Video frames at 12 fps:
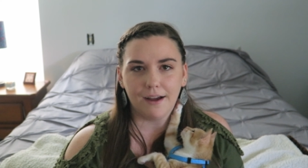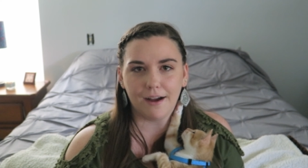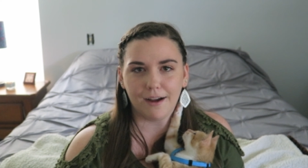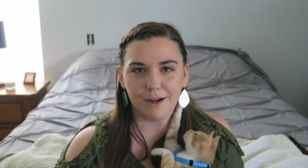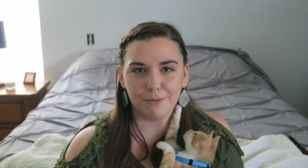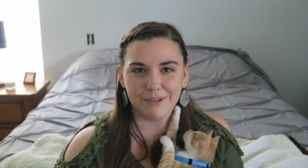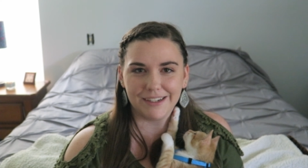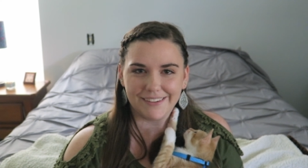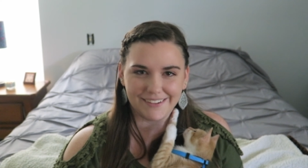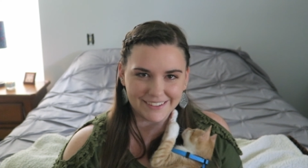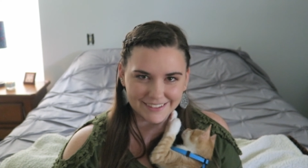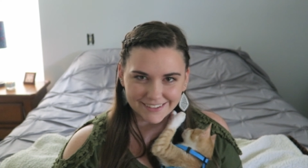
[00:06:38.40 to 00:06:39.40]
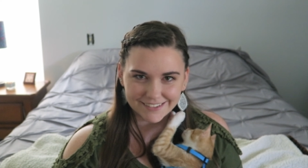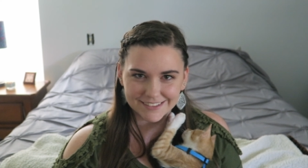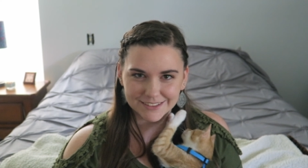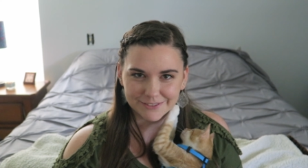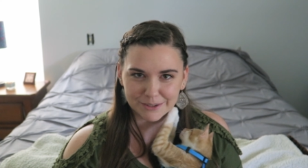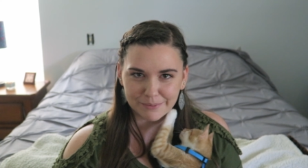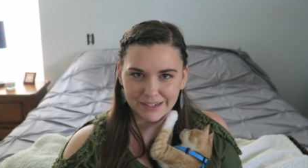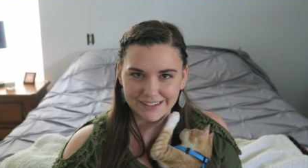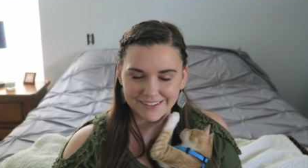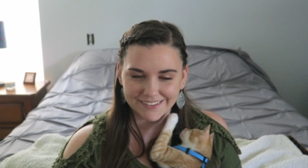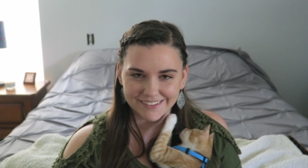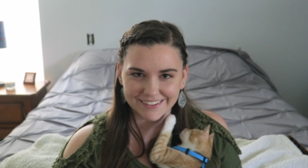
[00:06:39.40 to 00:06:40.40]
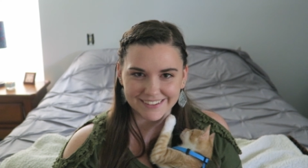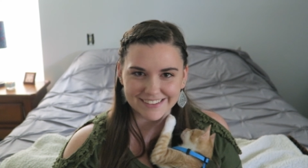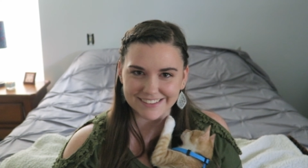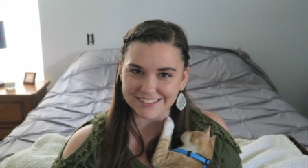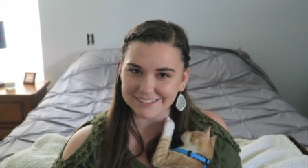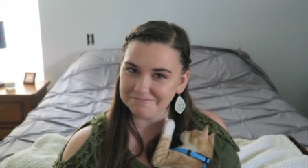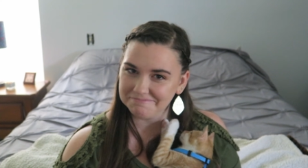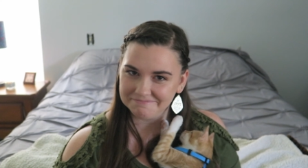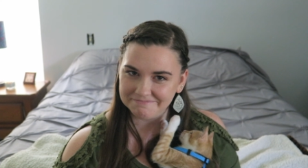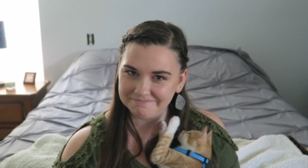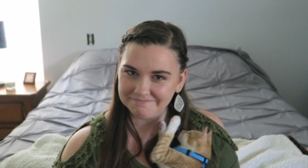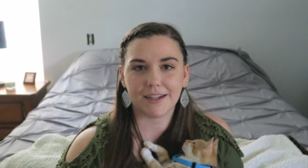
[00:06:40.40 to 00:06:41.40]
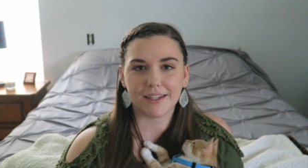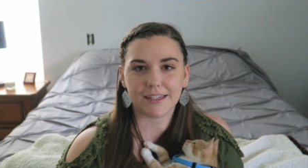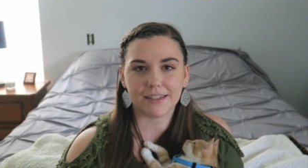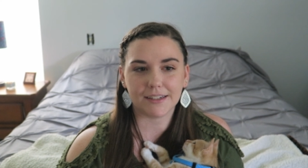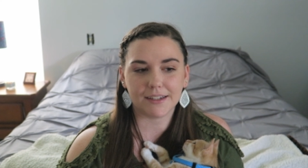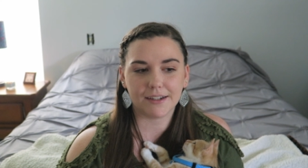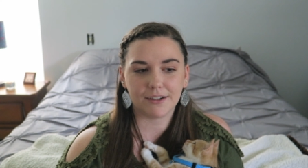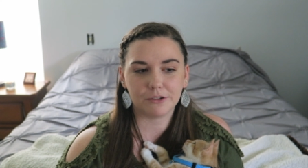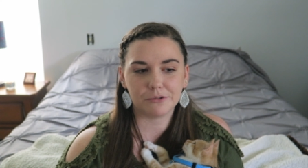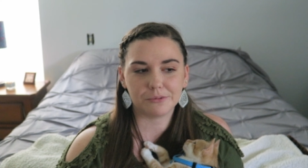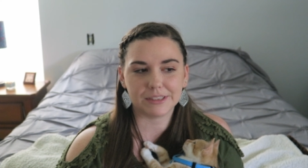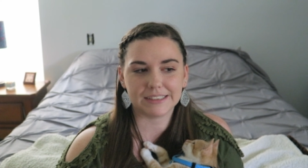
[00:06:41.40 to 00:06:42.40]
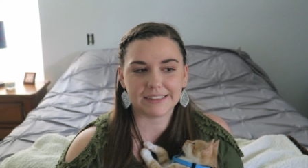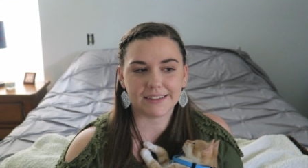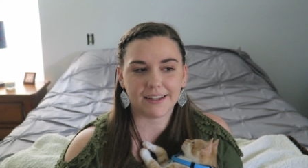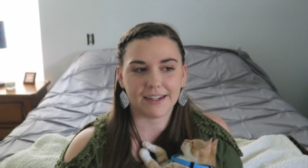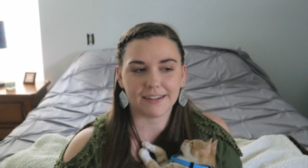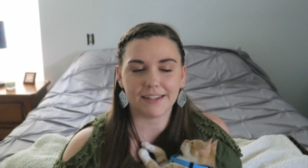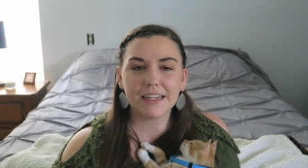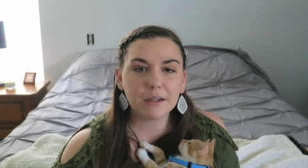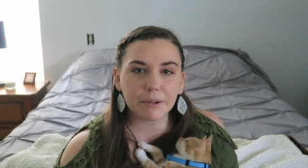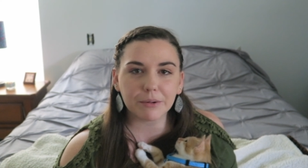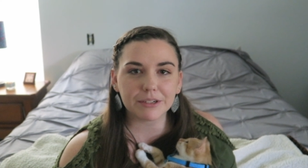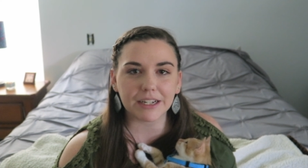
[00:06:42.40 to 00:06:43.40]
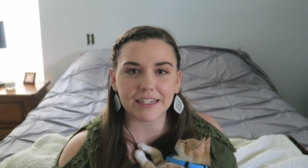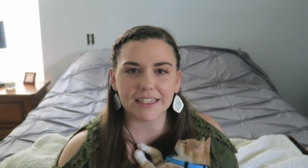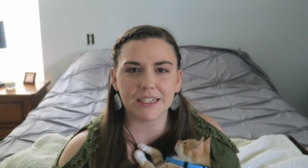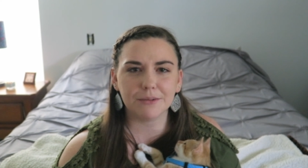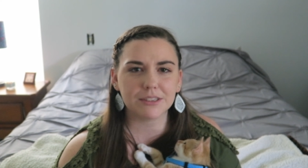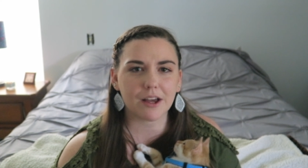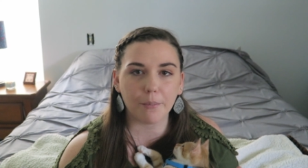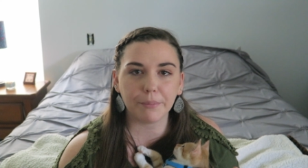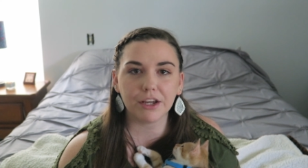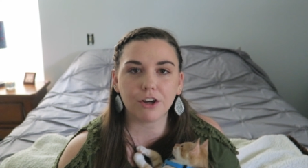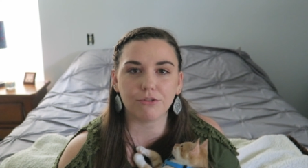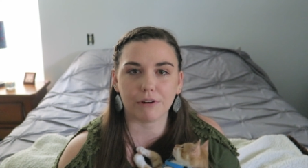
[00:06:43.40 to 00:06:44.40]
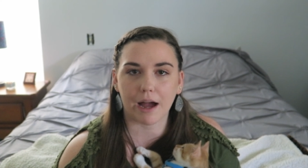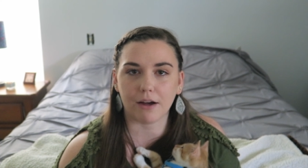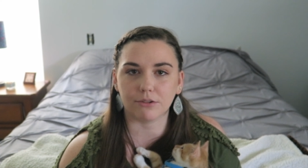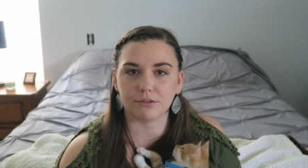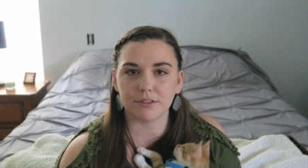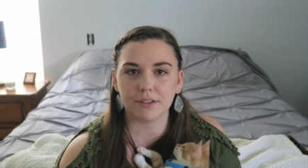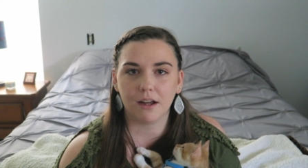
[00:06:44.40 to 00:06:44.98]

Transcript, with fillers: Um, there he goes for my earrings. I was like laying in bed one night and he was hopping around